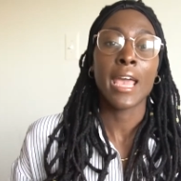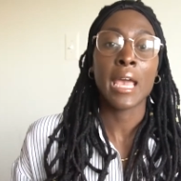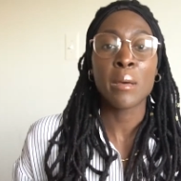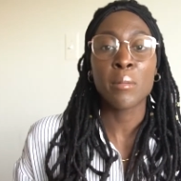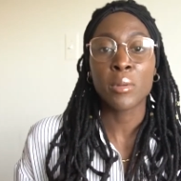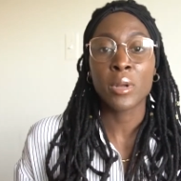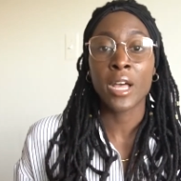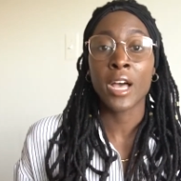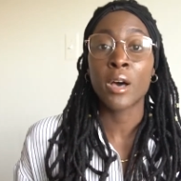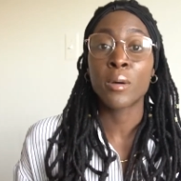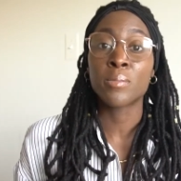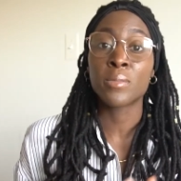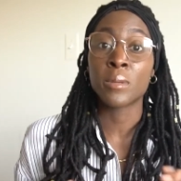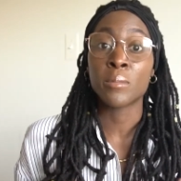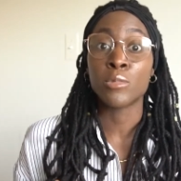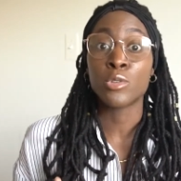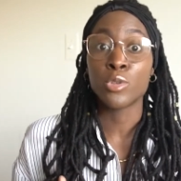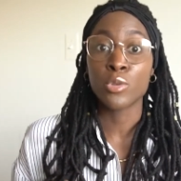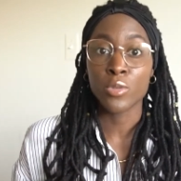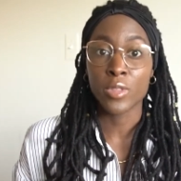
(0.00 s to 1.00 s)
able to help
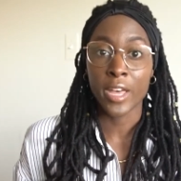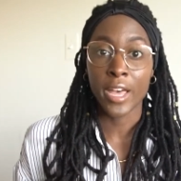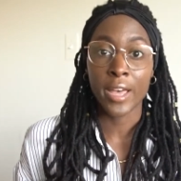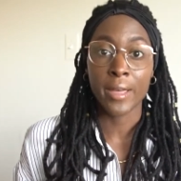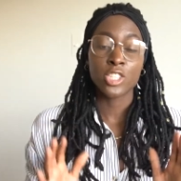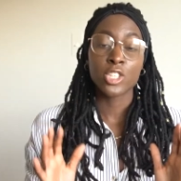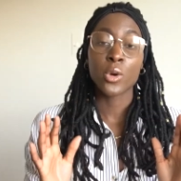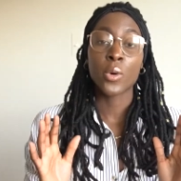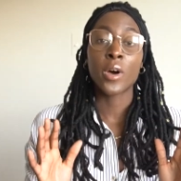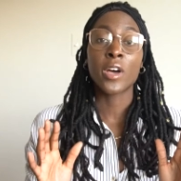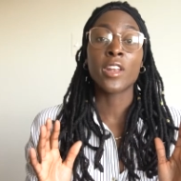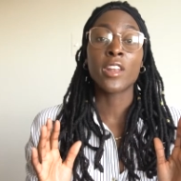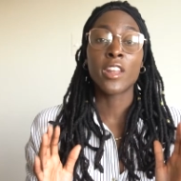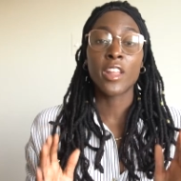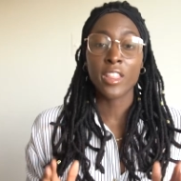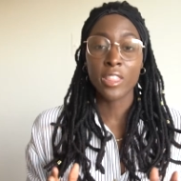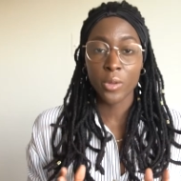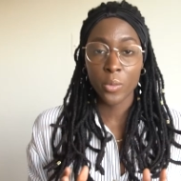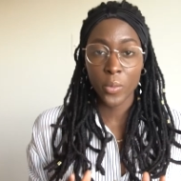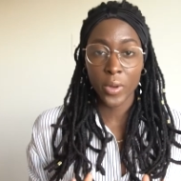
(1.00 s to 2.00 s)
them do that. So
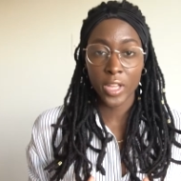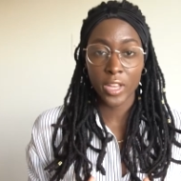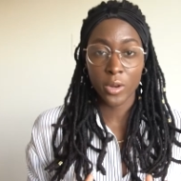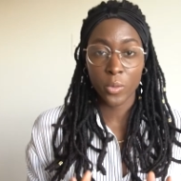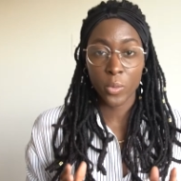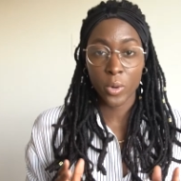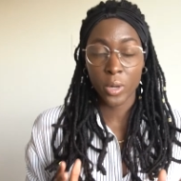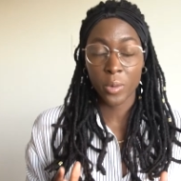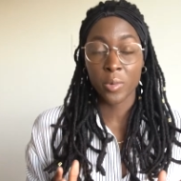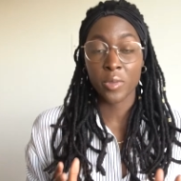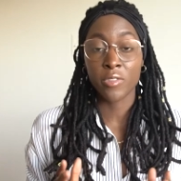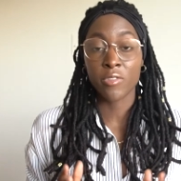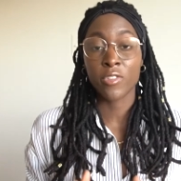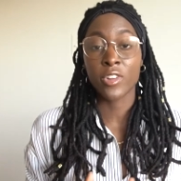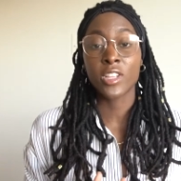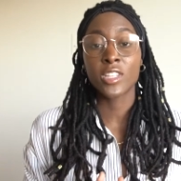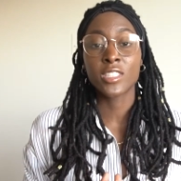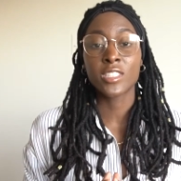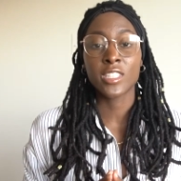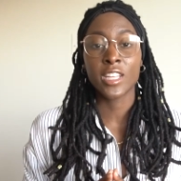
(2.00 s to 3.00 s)
another way to work with
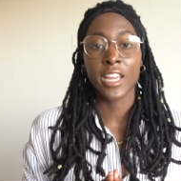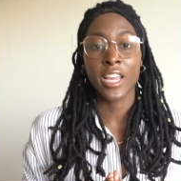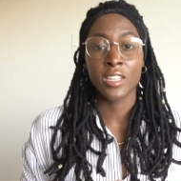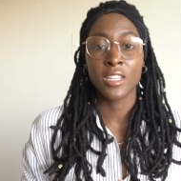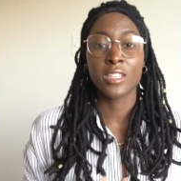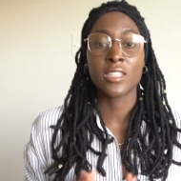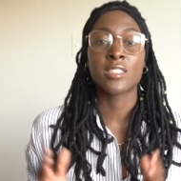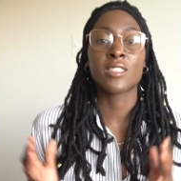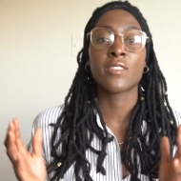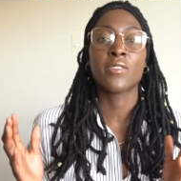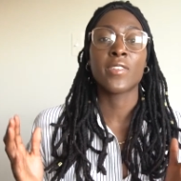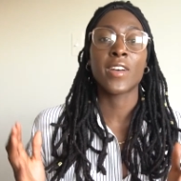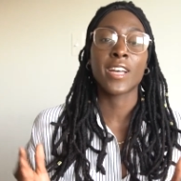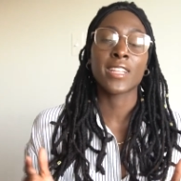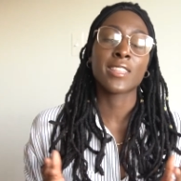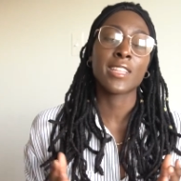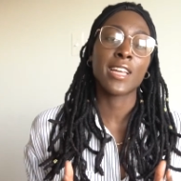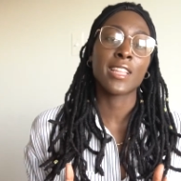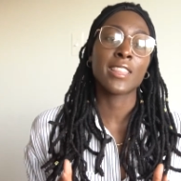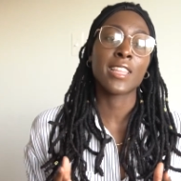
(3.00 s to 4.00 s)
real estate is the
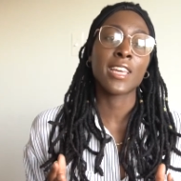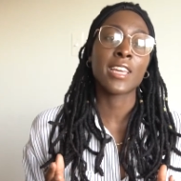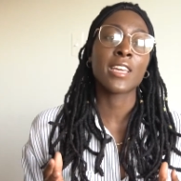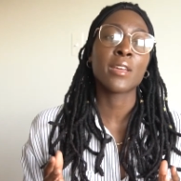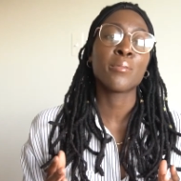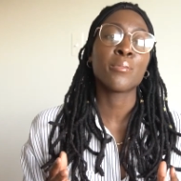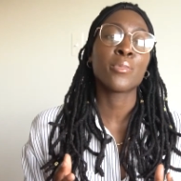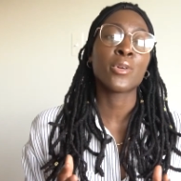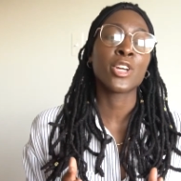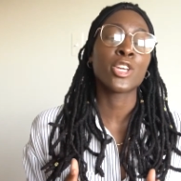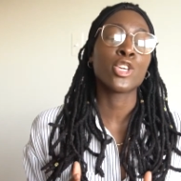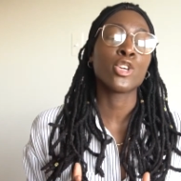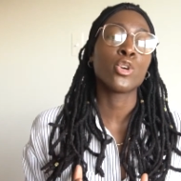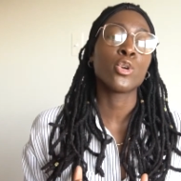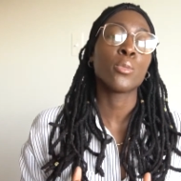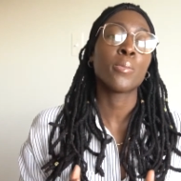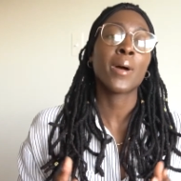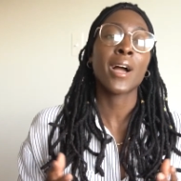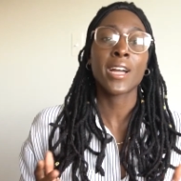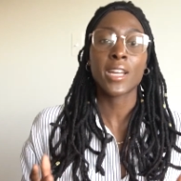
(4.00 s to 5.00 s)
fact that they can bring
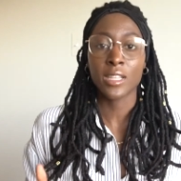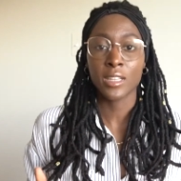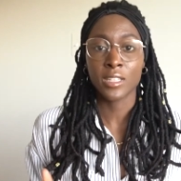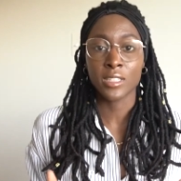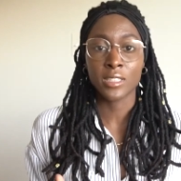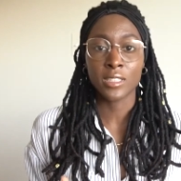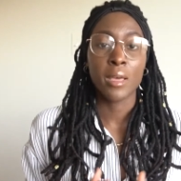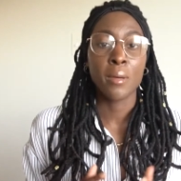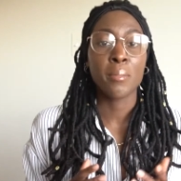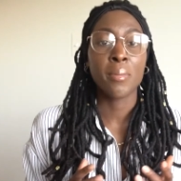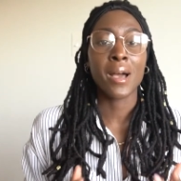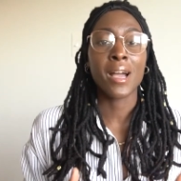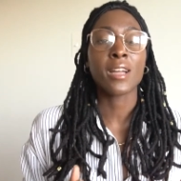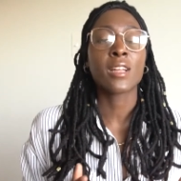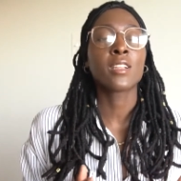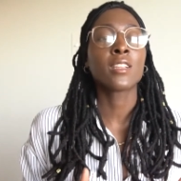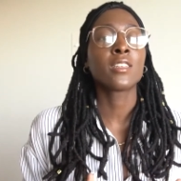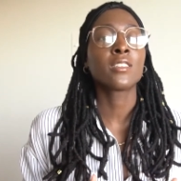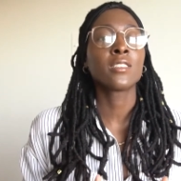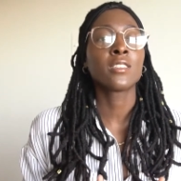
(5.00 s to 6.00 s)
you pocket listings and
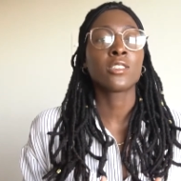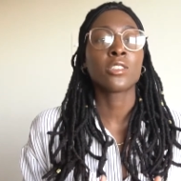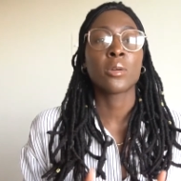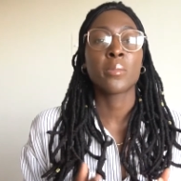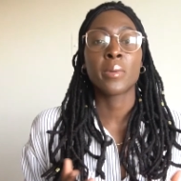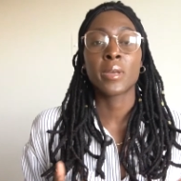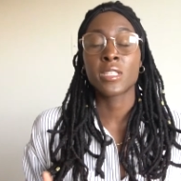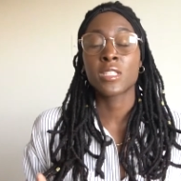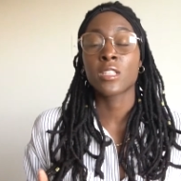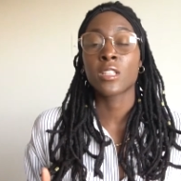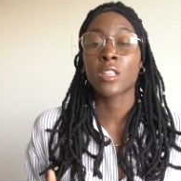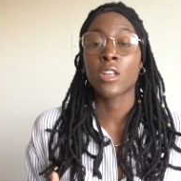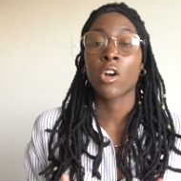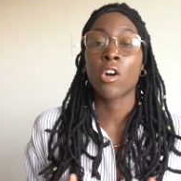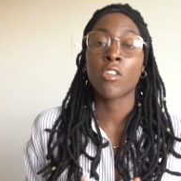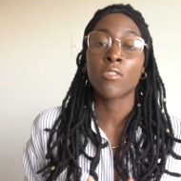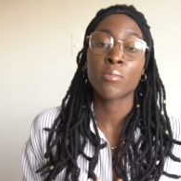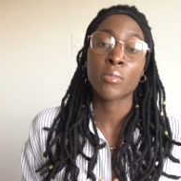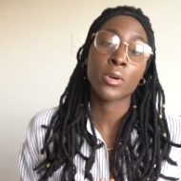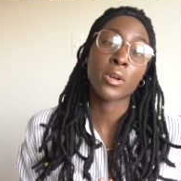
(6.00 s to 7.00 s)
pocket listings are basically
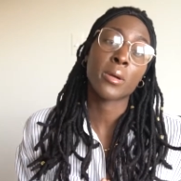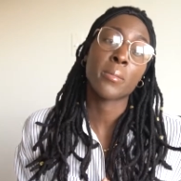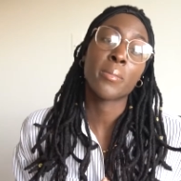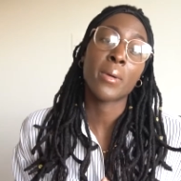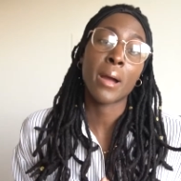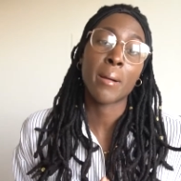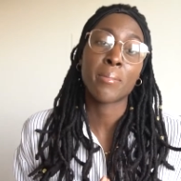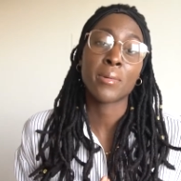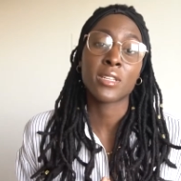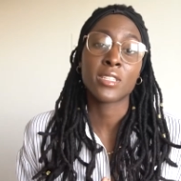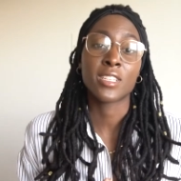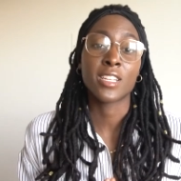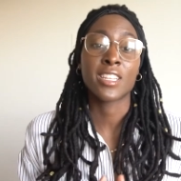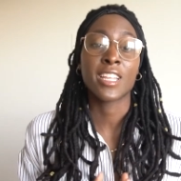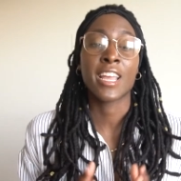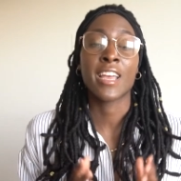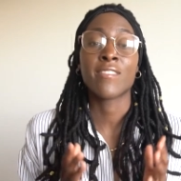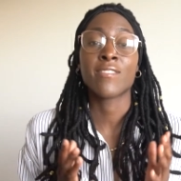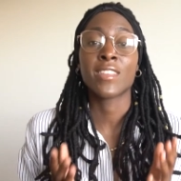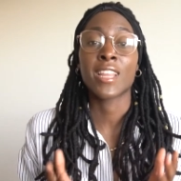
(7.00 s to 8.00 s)
off market properties that
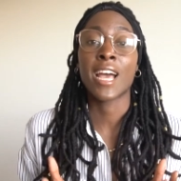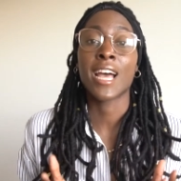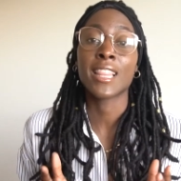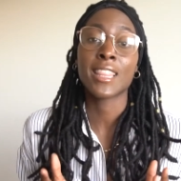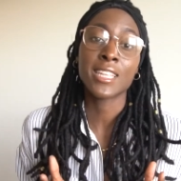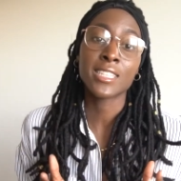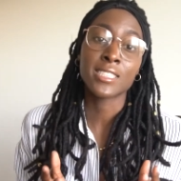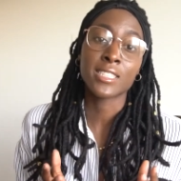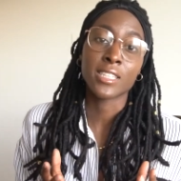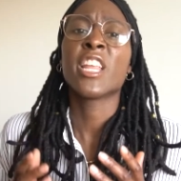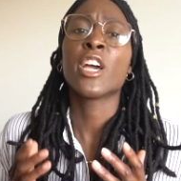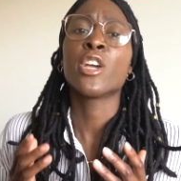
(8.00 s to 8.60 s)
they have not listed.